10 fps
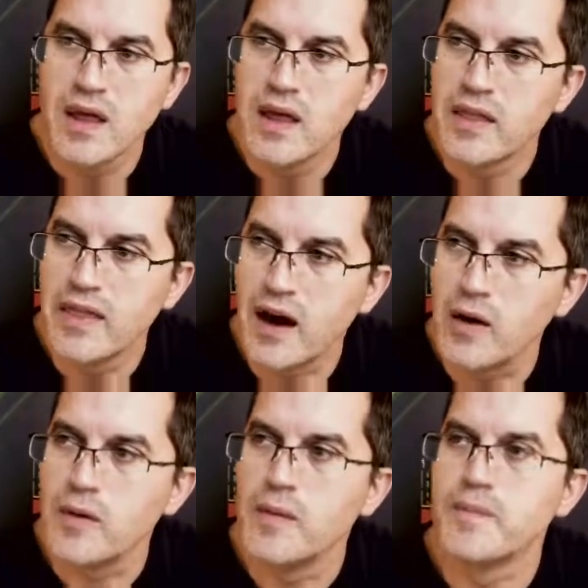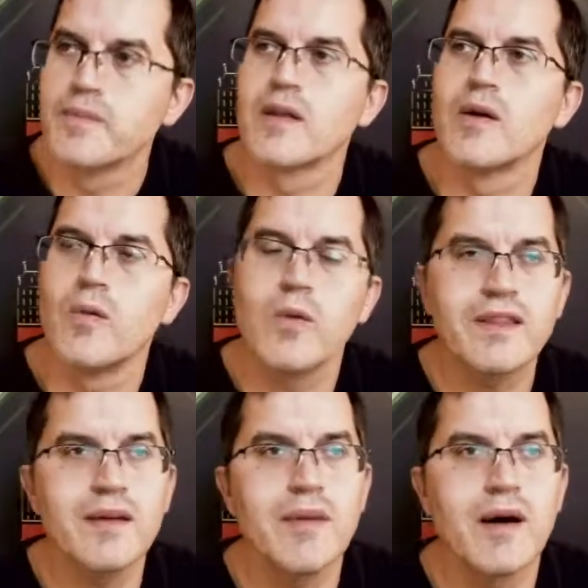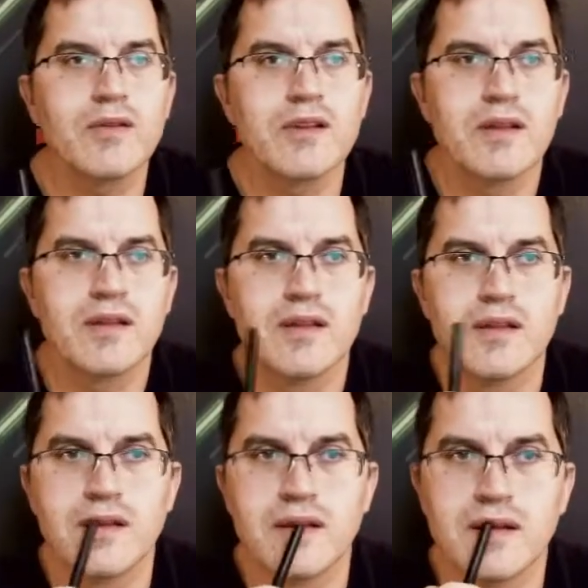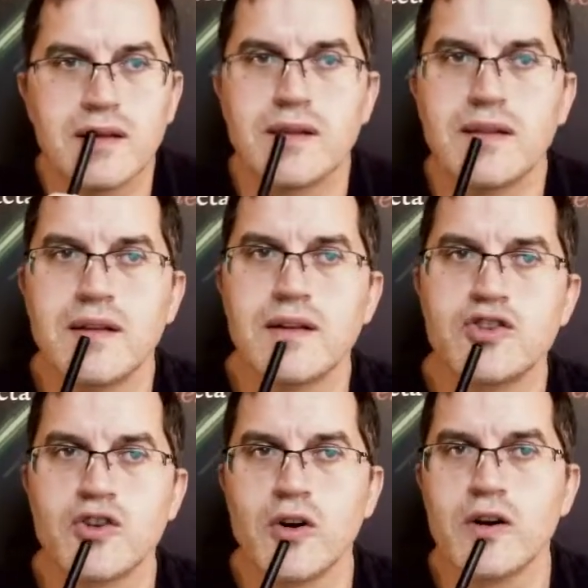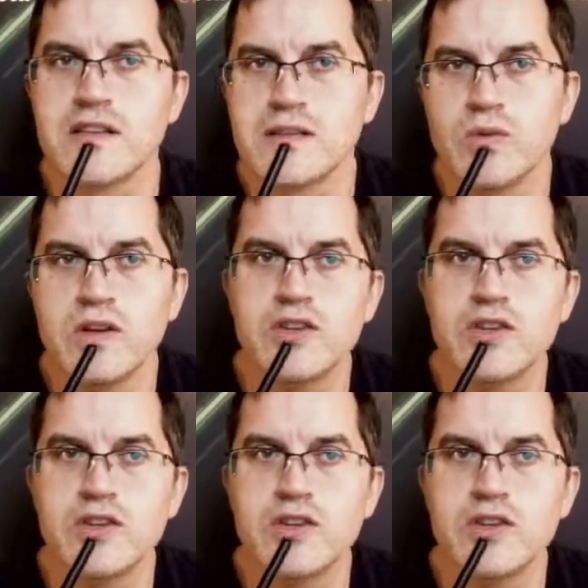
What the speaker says: Now, what about the choice, which